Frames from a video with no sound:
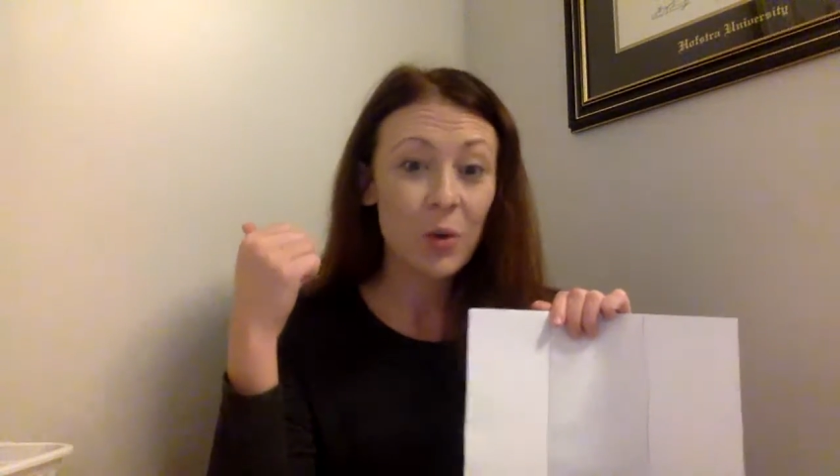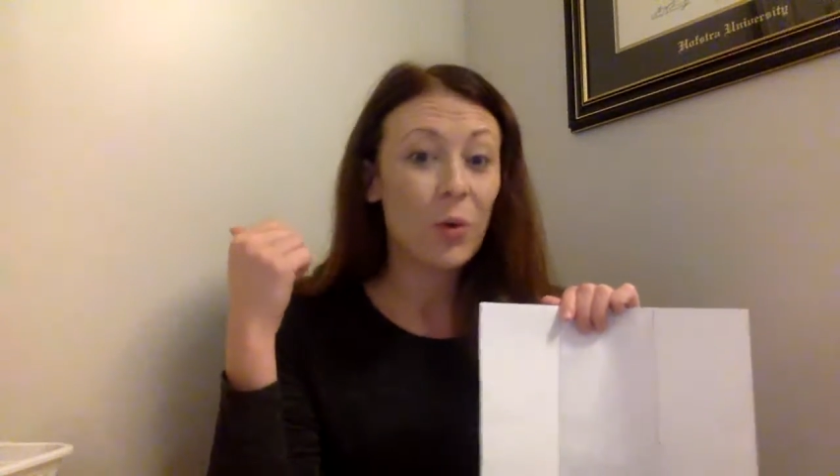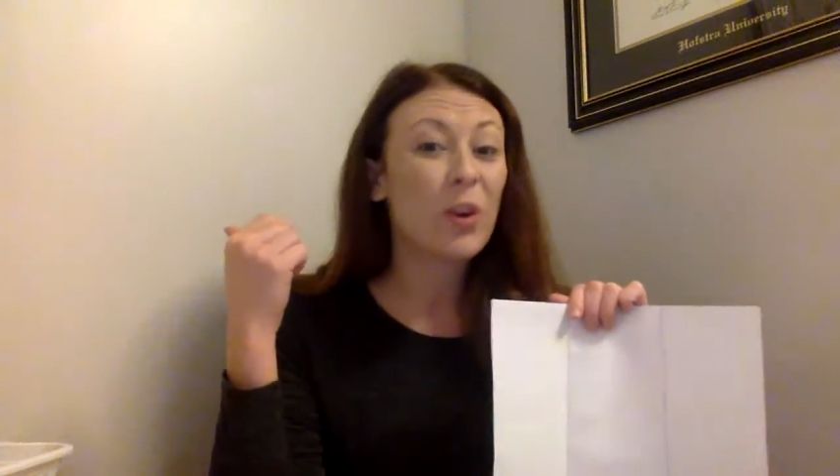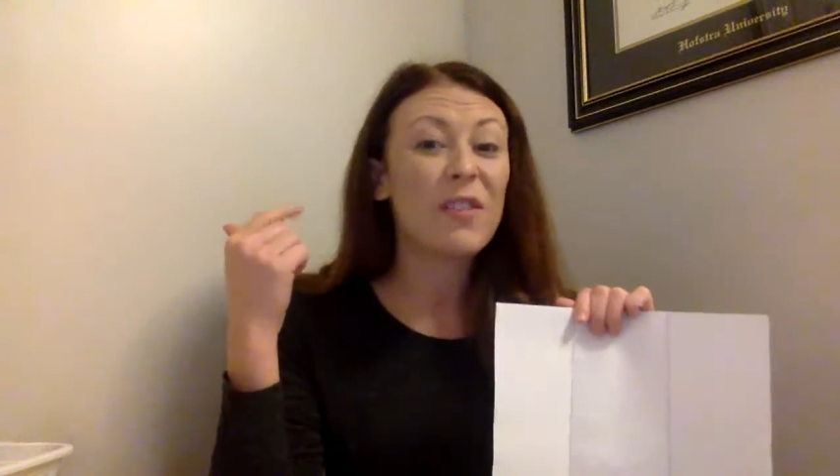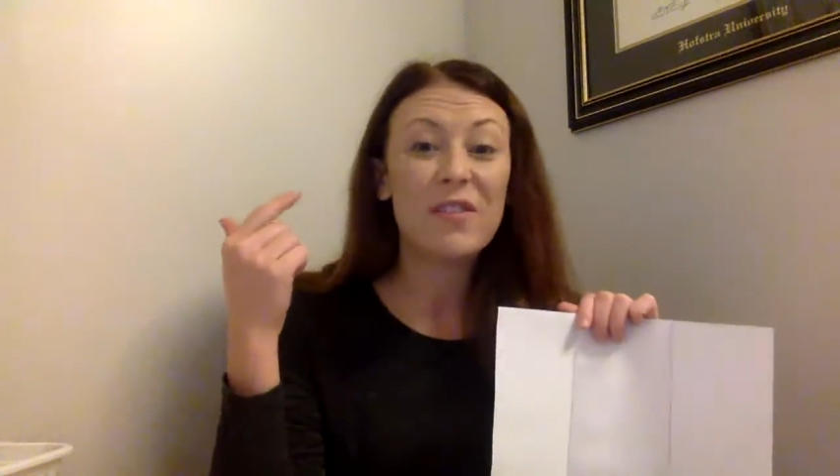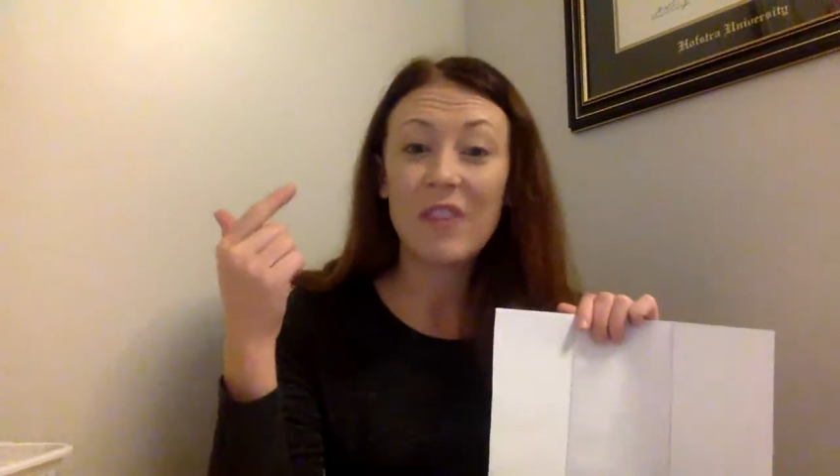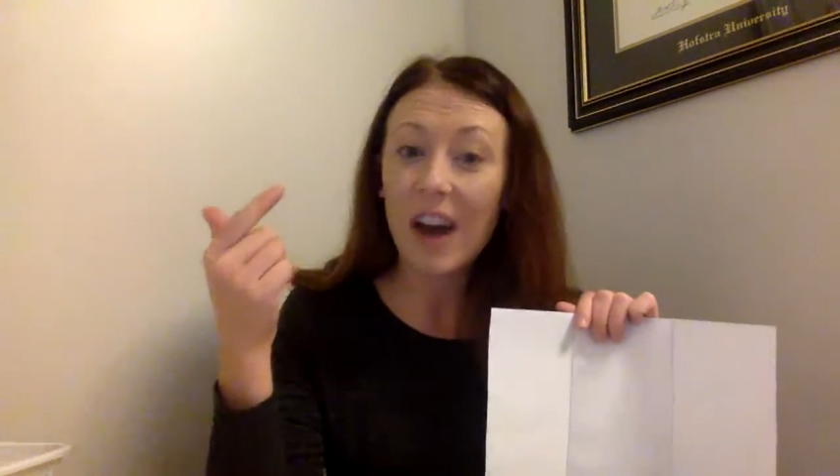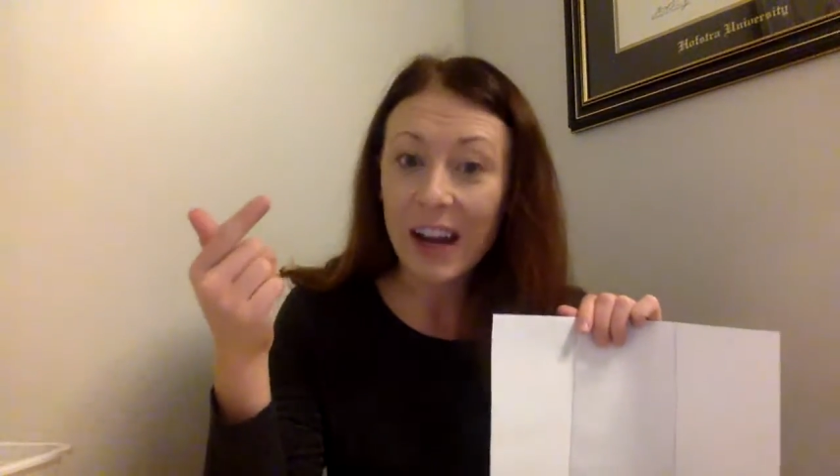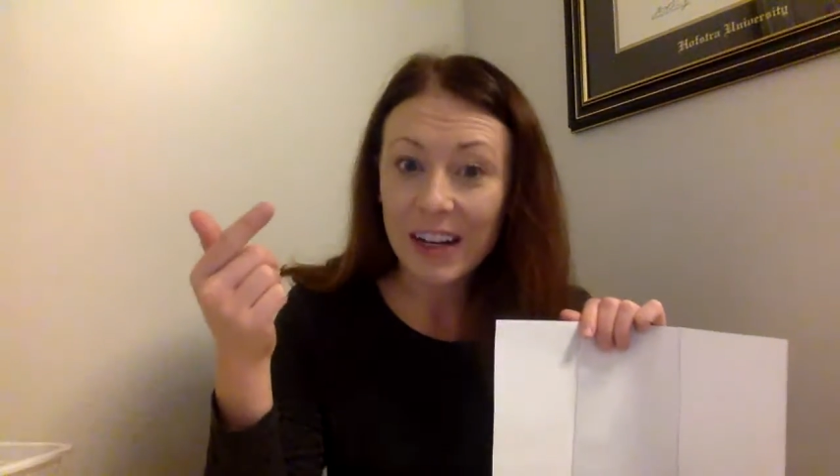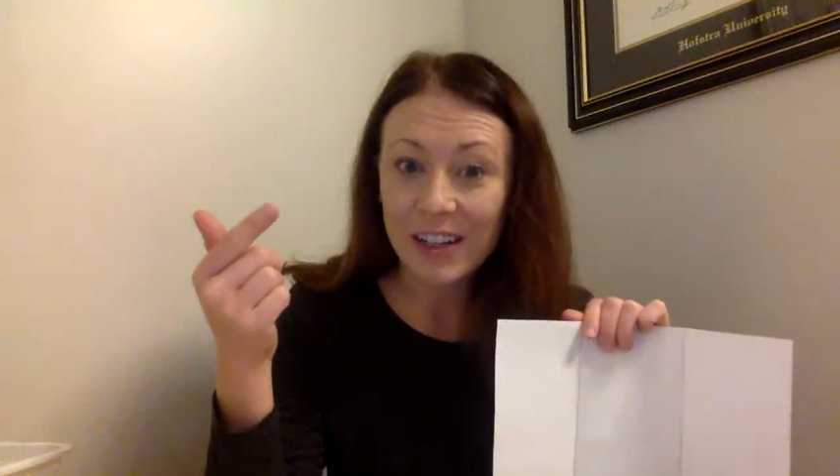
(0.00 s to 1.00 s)
or
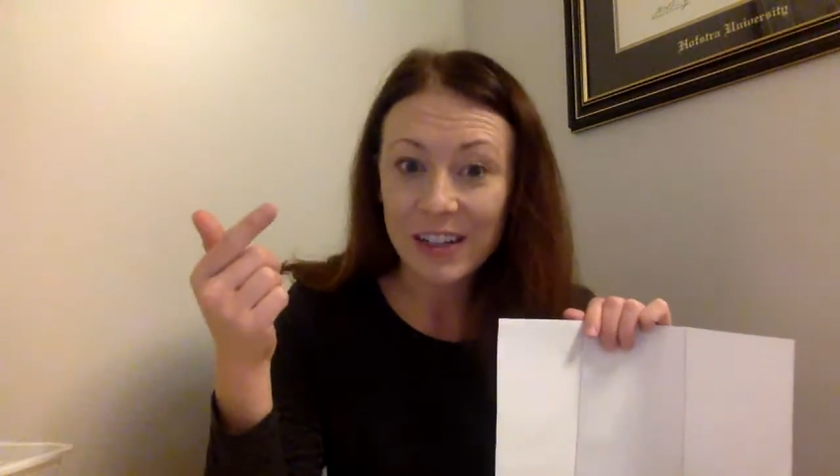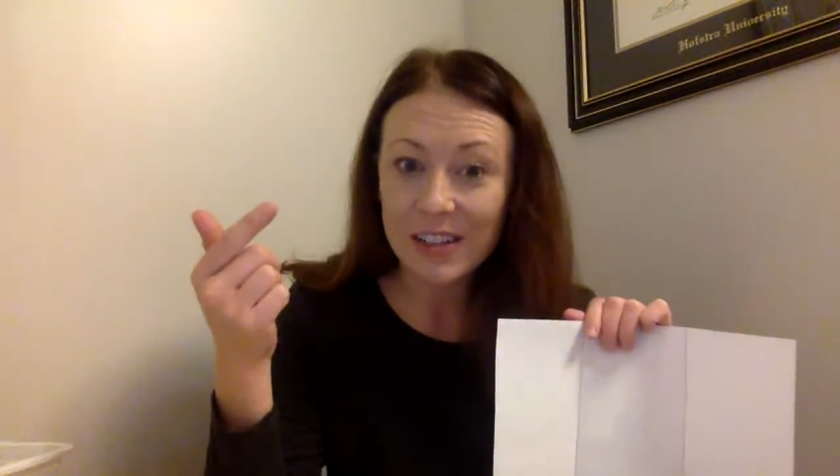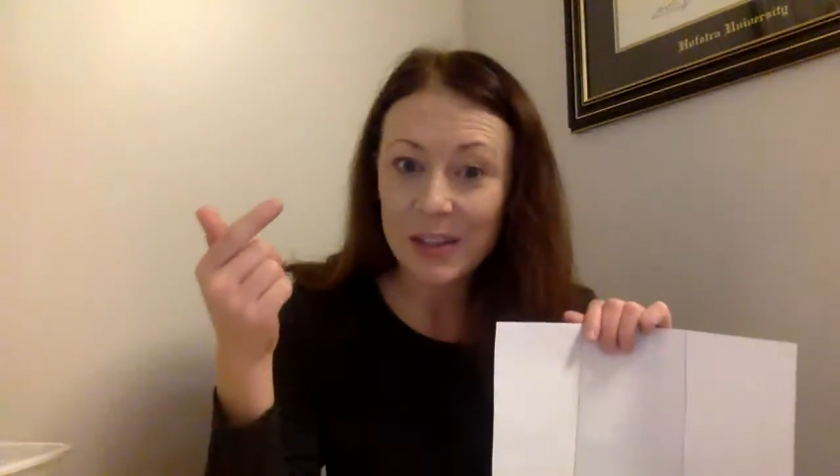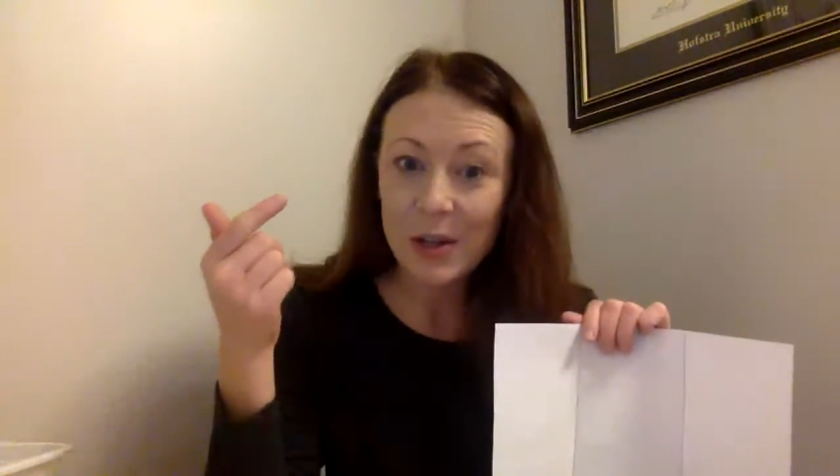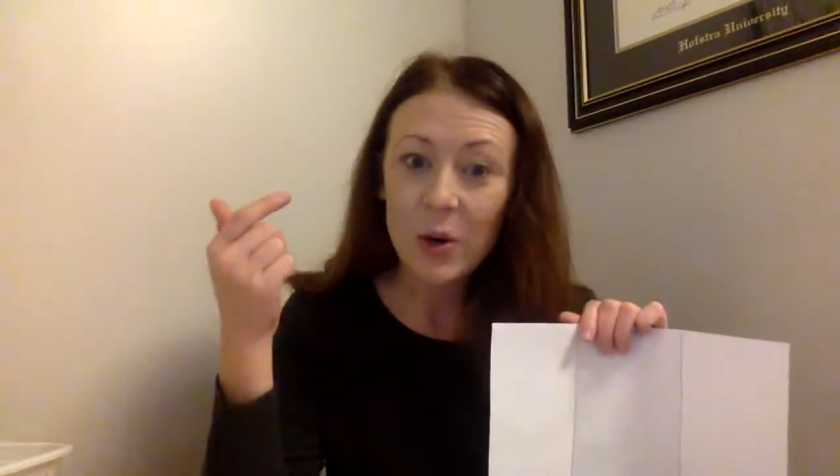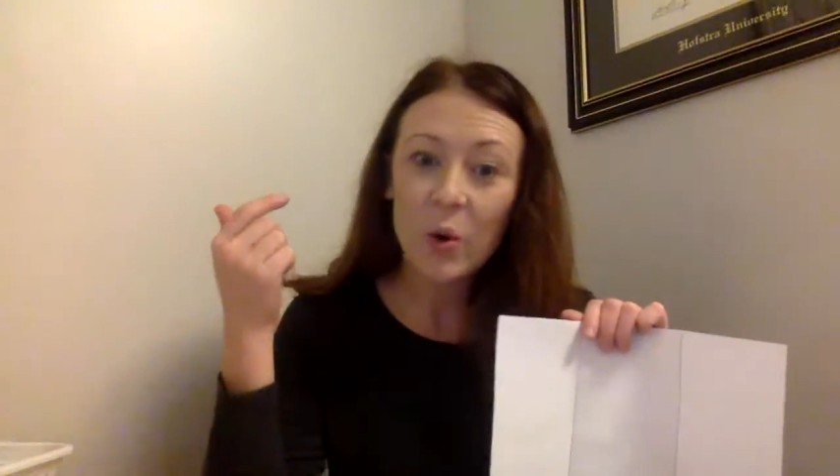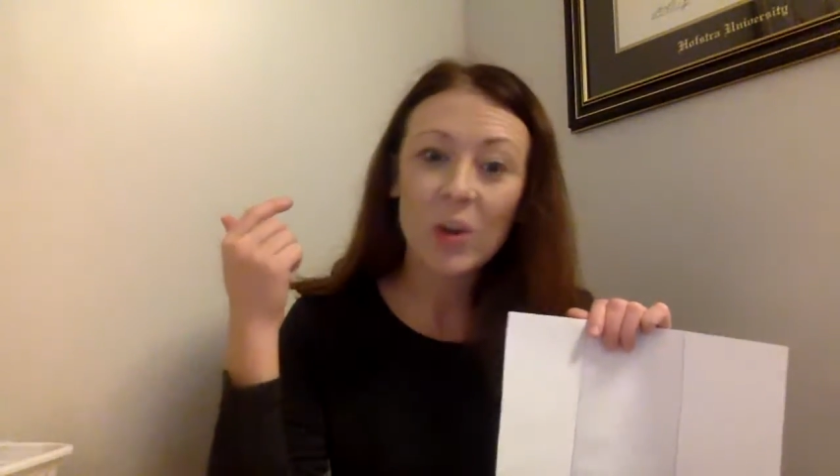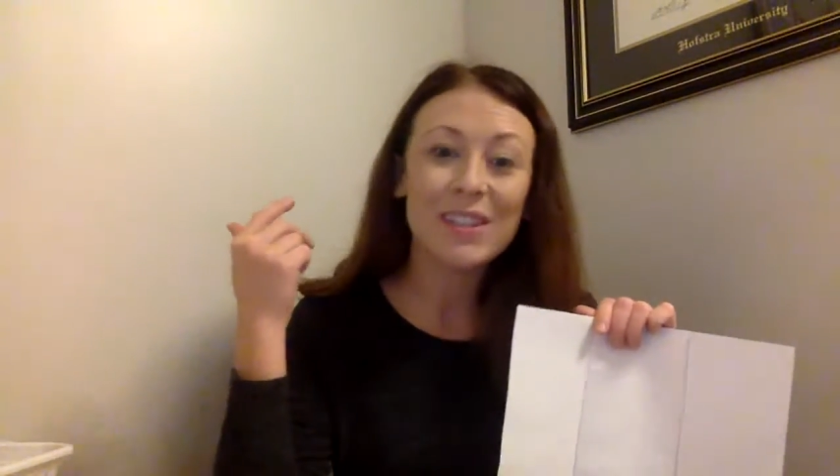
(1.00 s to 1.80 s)
fires, or